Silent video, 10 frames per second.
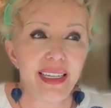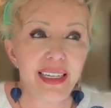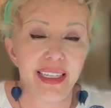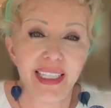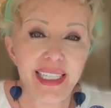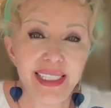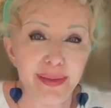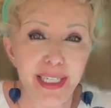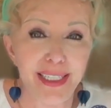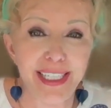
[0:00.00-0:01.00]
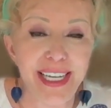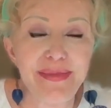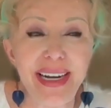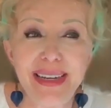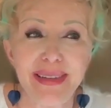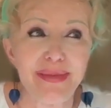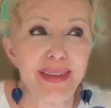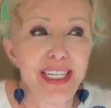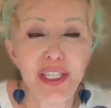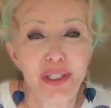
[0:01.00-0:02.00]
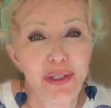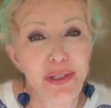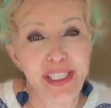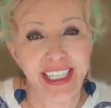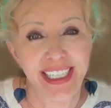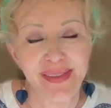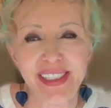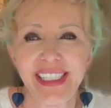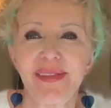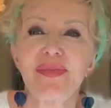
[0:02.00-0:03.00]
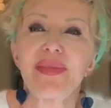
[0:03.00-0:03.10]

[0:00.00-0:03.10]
And yes, sometimes it might be, but not all times.